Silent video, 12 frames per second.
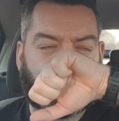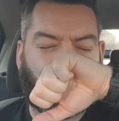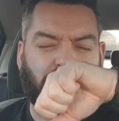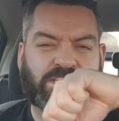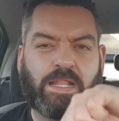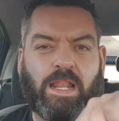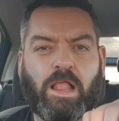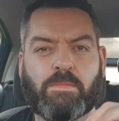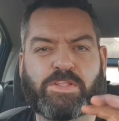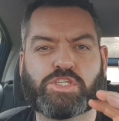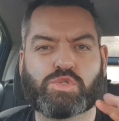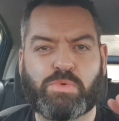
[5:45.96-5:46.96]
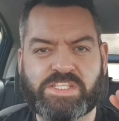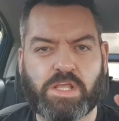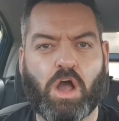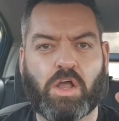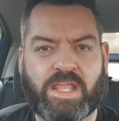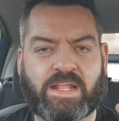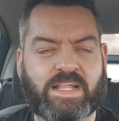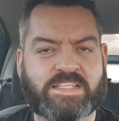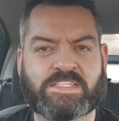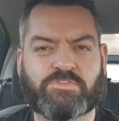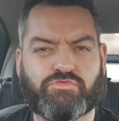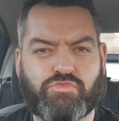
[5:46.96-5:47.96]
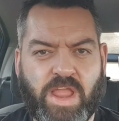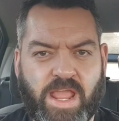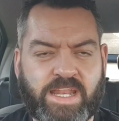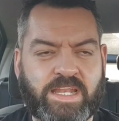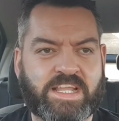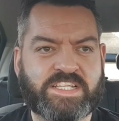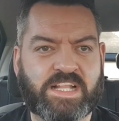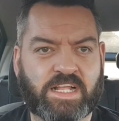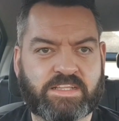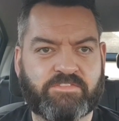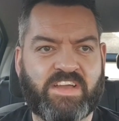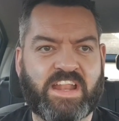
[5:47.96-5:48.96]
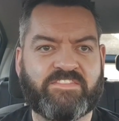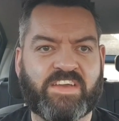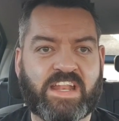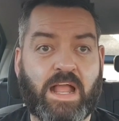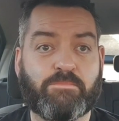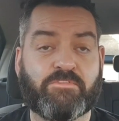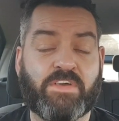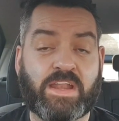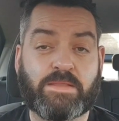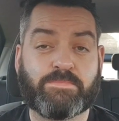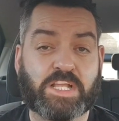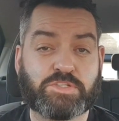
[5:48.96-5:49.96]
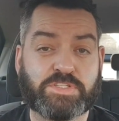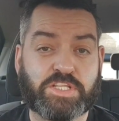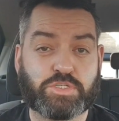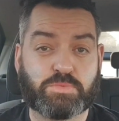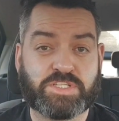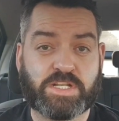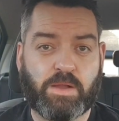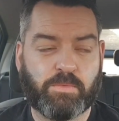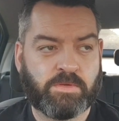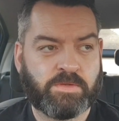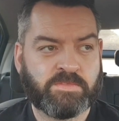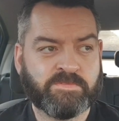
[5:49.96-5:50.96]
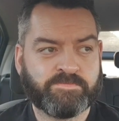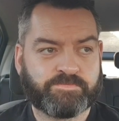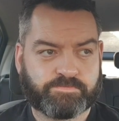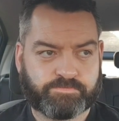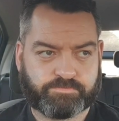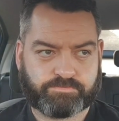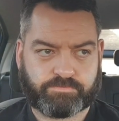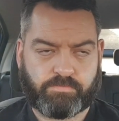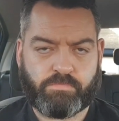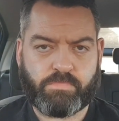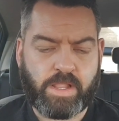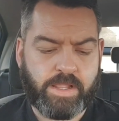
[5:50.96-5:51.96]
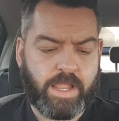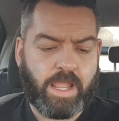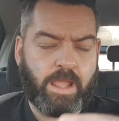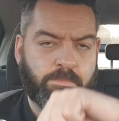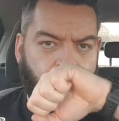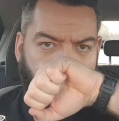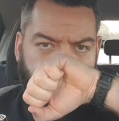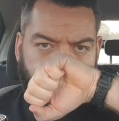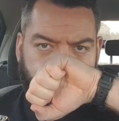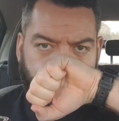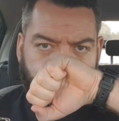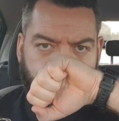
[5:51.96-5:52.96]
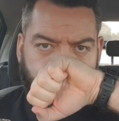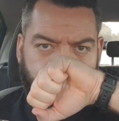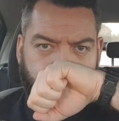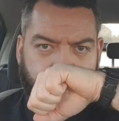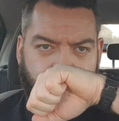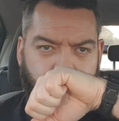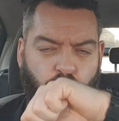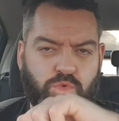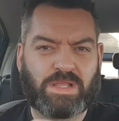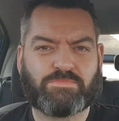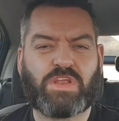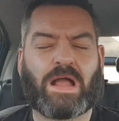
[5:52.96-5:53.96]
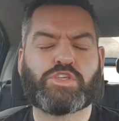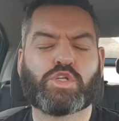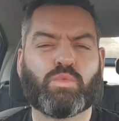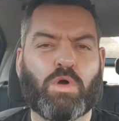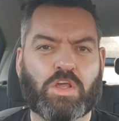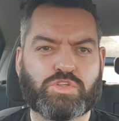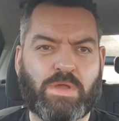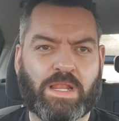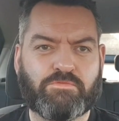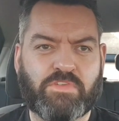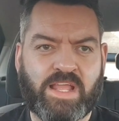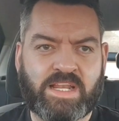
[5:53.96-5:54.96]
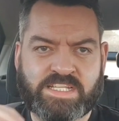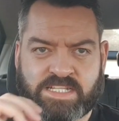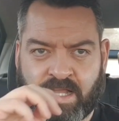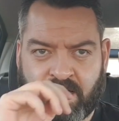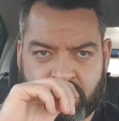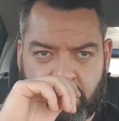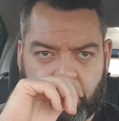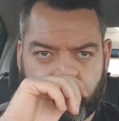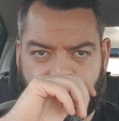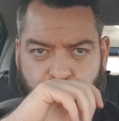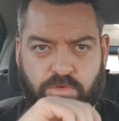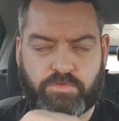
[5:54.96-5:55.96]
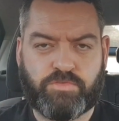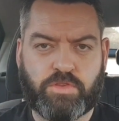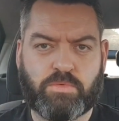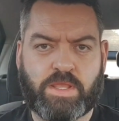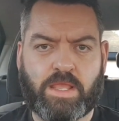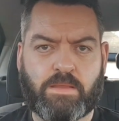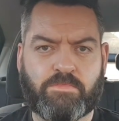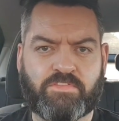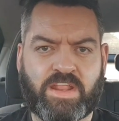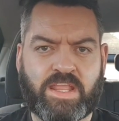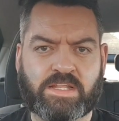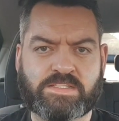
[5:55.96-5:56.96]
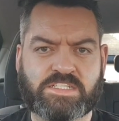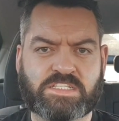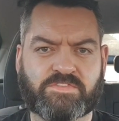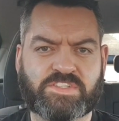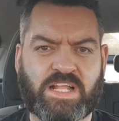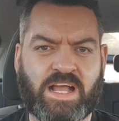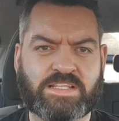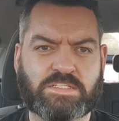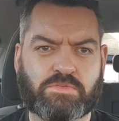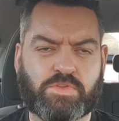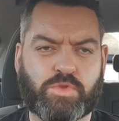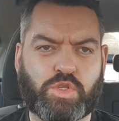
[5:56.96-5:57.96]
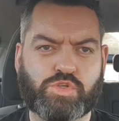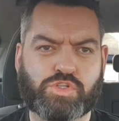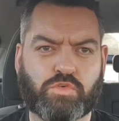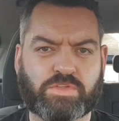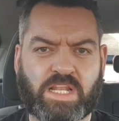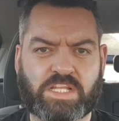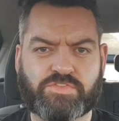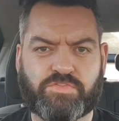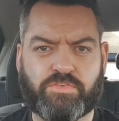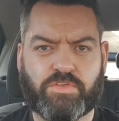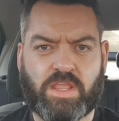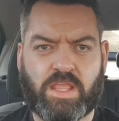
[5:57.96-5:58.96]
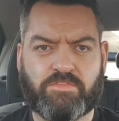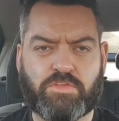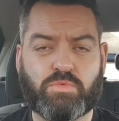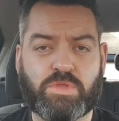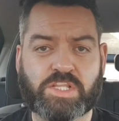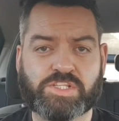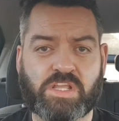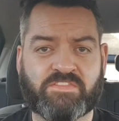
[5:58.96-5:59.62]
Now it's getting a little bit sweet. Oh yeah, that's really nice. That I'm very impressed with this up to now. Yeah, rose. Do you know what as well? I'm really starting to, few fragrances I've started using over the last few weeks.